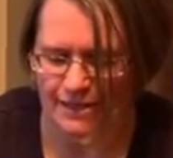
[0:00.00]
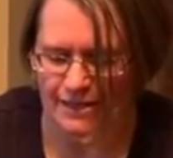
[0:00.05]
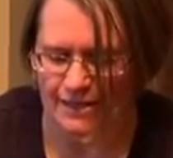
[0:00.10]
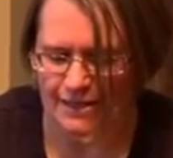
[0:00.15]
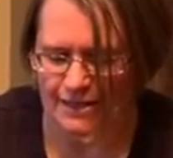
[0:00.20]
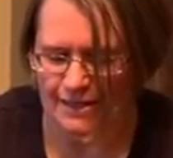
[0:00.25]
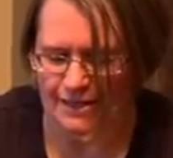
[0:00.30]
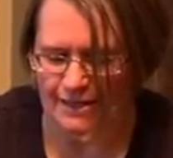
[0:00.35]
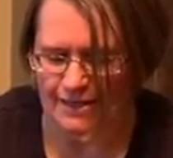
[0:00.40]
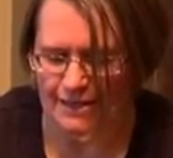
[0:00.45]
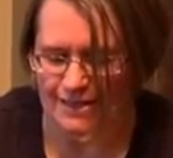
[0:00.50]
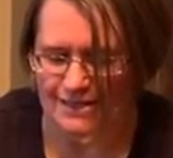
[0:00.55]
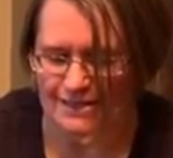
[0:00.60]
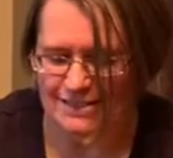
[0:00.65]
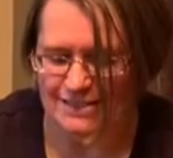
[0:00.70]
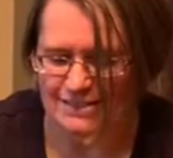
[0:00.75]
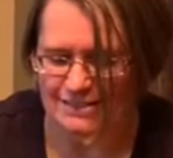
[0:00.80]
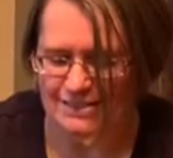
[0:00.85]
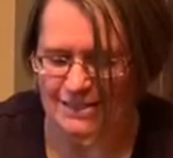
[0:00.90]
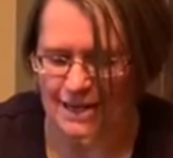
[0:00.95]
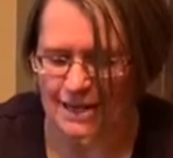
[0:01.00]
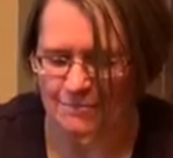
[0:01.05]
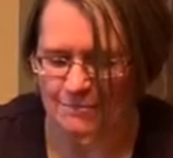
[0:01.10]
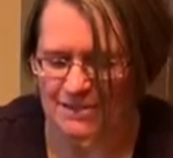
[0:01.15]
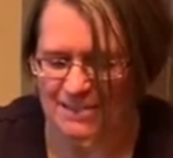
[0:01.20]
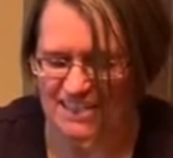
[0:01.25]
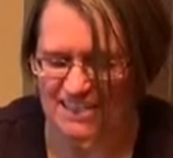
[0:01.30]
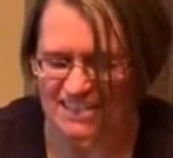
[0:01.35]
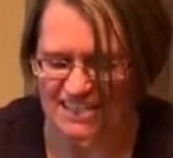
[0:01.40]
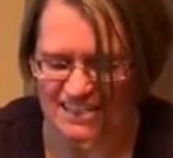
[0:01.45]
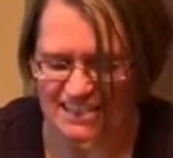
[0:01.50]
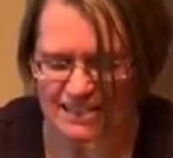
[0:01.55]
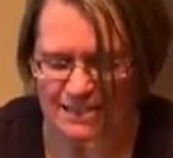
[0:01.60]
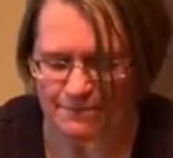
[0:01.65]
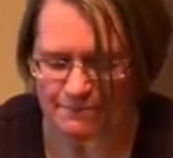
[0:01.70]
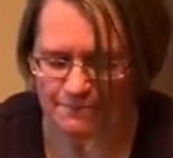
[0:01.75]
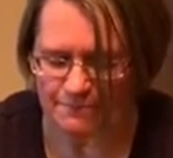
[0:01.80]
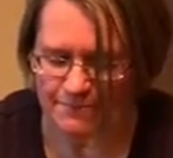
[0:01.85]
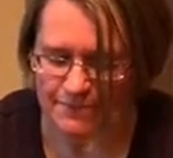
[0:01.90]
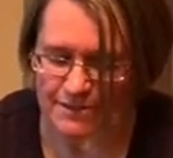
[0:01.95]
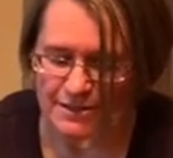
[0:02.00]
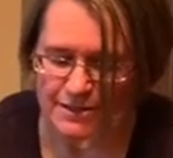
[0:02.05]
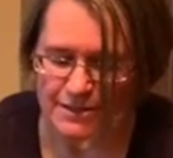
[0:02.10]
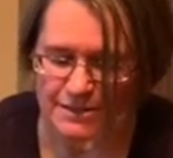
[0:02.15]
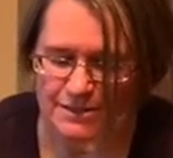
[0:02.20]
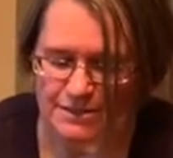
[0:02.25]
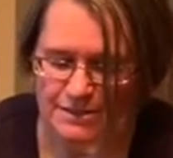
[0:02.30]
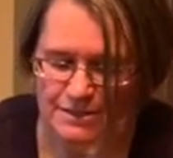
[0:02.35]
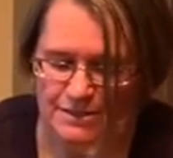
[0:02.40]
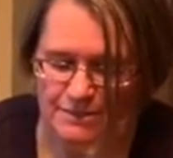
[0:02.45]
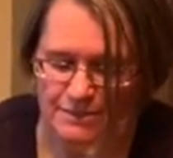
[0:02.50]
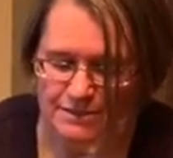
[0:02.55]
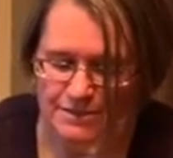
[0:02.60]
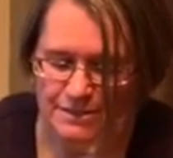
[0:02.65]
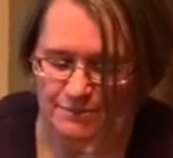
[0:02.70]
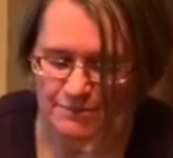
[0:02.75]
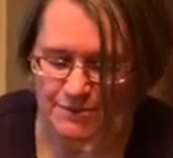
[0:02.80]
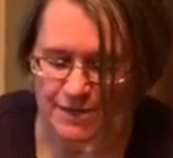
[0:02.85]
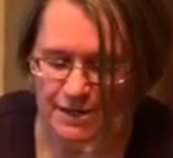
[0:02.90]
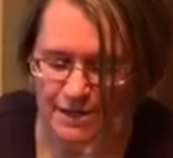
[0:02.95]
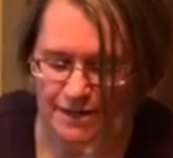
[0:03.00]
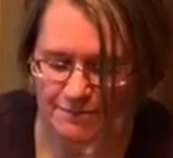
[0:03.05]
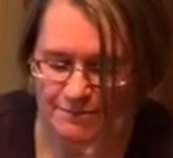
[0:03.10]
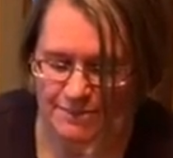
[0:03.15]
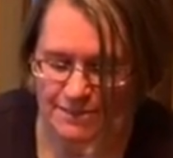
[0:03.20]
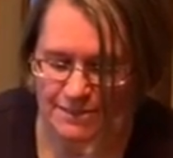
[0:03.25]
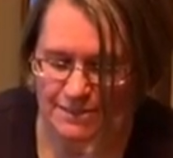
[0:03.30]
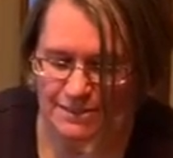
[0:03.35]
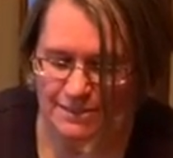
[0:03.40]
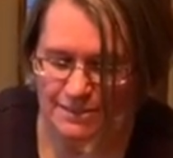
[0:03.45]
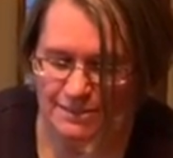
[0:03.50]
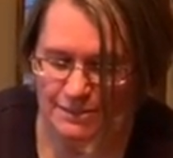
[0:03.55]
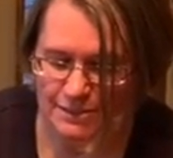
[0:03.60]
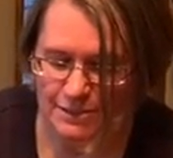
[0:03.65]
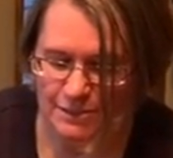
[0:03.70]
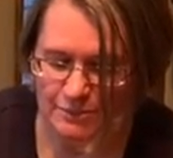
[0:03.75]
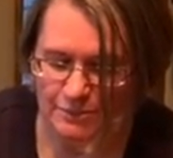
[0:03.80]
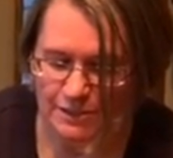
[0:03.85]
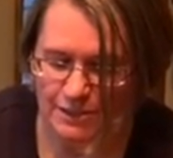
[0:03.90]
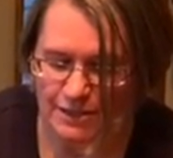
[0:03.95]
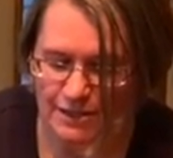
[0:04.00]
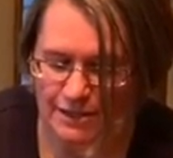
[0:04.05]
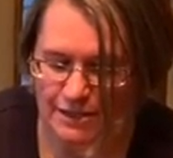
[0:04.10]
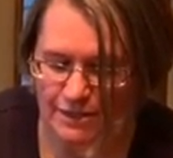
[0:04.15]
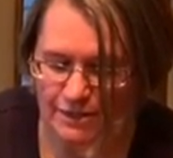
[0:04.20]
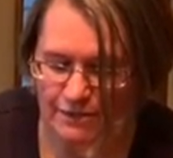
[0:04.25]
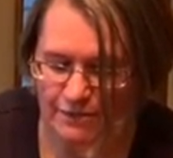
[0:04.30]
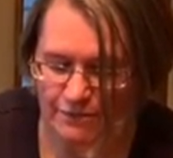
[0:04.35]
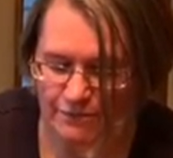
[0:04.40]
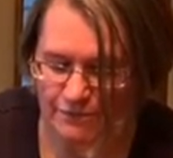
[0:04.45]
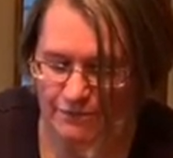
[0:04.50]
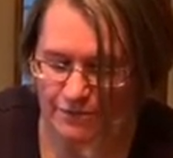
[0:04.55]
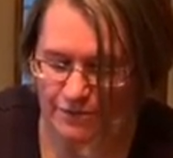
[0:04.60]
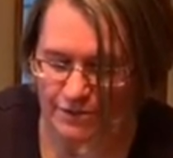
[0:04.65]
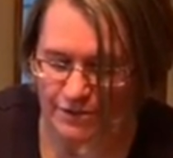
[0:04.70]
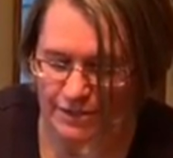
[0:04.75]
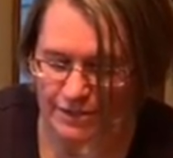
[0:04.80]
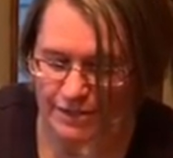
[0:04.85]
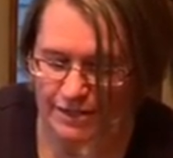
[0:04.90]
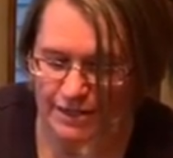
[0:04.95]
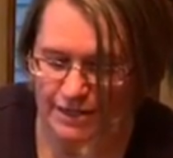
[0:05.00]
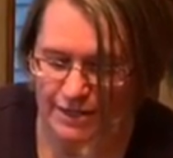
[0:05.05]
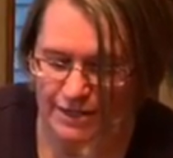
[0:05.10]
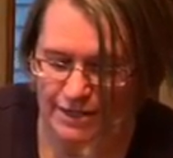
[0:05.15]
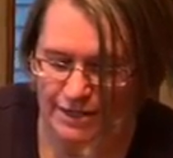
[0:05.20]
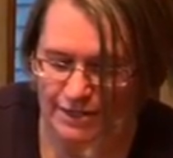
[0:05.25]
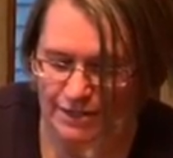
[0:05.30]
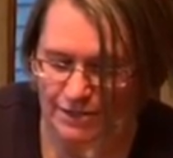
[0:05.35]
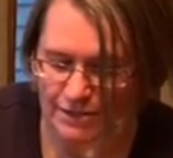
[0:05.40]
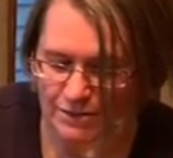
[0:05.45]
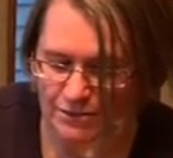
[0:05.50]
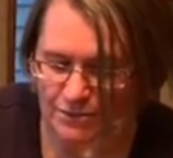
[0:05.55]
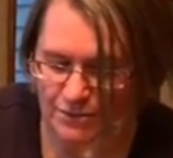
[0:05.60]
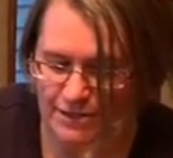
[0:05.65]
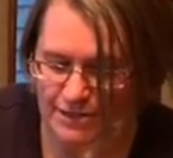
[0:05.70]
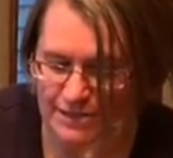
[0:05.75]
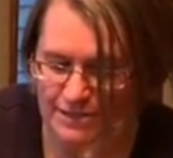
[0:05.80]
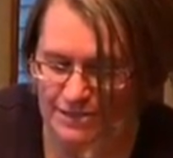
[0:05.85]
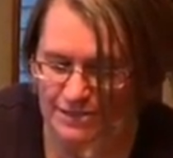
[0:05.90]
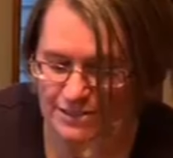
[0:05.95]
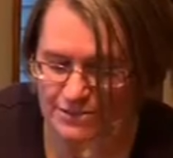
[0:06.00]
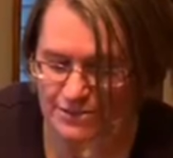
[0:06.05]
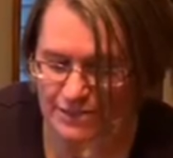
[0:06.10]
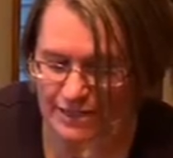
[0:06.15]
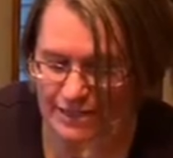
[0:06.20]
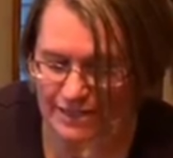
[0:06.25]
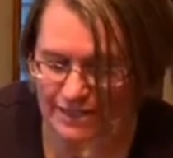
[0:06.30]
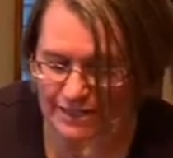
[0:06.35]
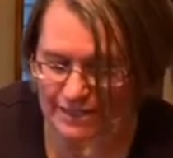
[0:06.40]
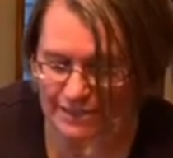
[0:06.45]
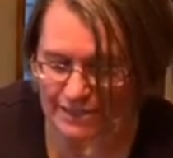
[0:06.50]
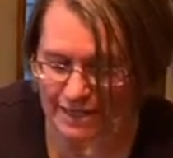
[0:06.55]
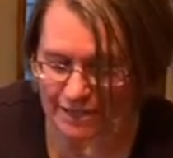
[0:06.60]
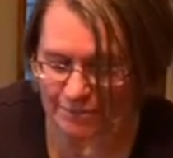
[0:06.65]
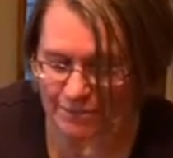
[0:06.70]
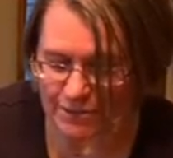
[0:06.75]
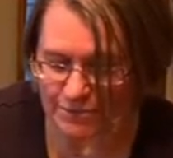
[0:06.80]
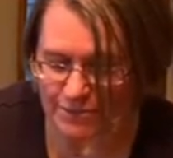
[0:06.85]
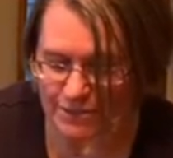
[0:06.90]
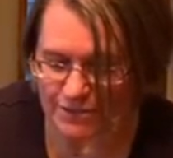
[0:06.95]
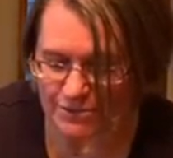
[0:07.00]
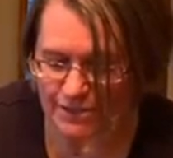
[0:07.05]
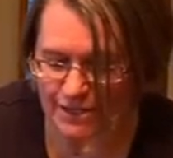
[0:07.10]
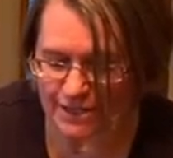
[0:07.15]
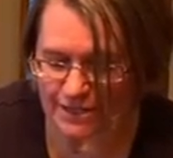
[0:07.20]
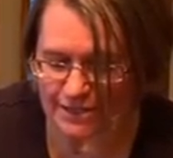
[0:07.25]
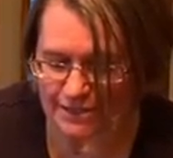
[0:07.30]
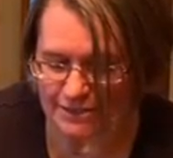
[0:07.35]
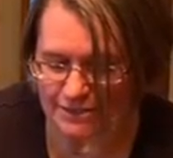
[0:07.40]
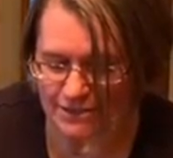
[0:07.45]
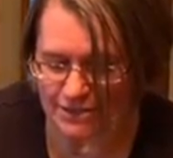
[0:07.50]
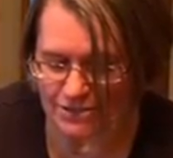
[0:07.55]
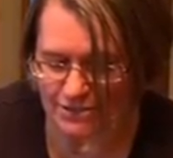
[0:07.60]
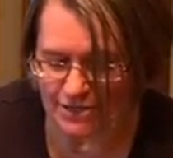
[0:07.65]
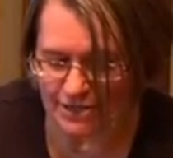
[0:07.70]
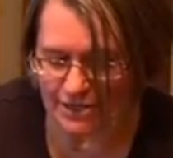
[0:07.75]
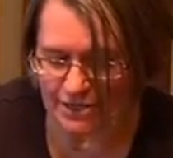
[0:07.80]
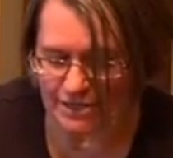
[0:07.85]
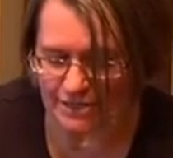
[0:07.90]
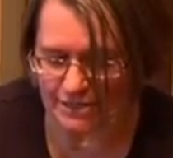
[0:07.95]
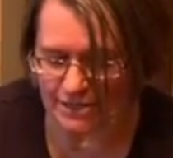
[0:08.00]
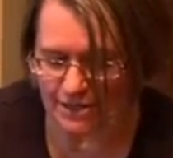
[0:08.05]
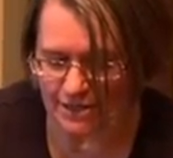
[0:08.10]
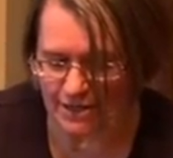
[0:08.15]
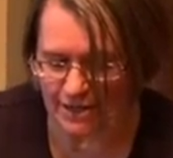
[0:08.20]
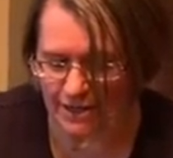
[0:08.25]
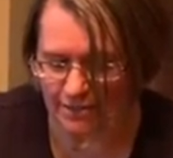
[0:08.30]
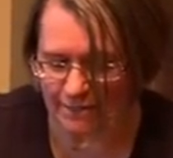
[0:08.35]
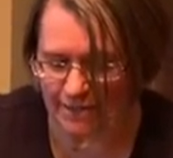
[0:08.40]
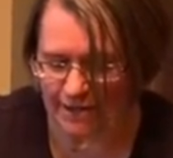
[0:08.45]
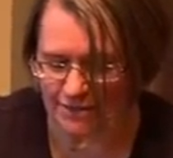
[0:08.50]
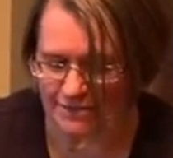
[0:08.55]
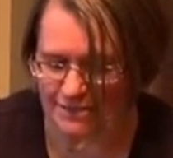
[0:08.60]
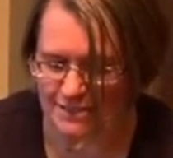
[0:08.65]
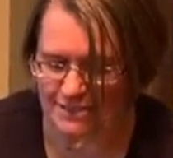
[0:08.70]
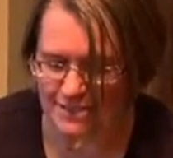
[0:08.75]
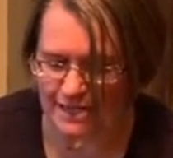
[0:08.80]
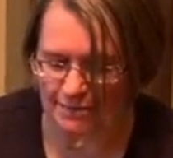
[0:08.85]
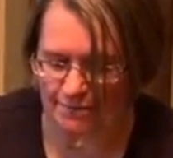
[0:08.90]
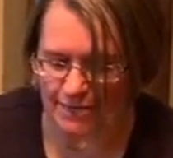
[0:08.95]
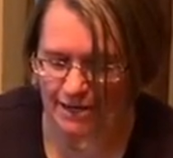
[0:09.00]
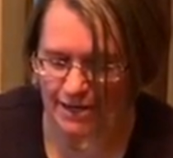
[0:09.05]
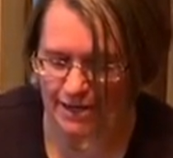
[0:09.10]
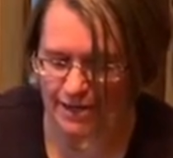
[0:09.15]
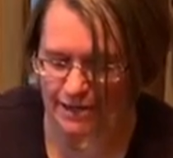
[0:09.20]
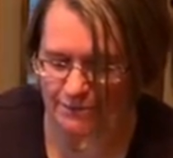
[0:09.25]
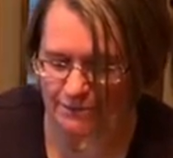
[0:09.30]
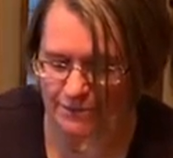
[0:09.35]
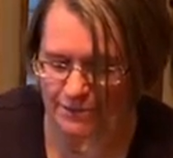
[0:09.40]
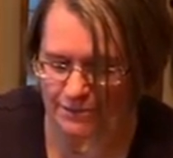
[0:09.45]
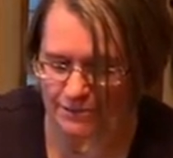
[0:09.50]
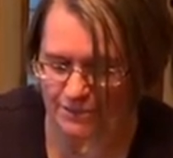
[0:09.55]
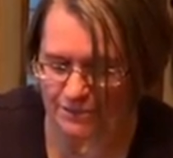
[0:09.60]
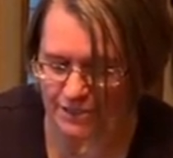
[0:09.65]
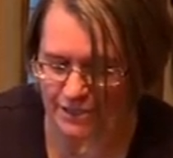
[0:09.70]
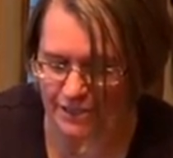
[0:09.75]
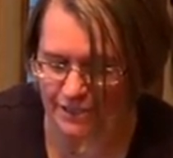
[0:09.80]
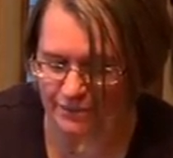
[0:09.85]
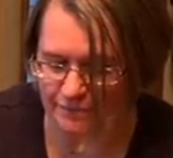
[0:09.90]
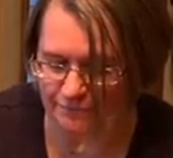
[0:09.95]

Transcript: And yes, tape is sticky, so sometimes it is a little bit of an annoyance to try to get it down. But you want to try to get the straws all about the same height when you start.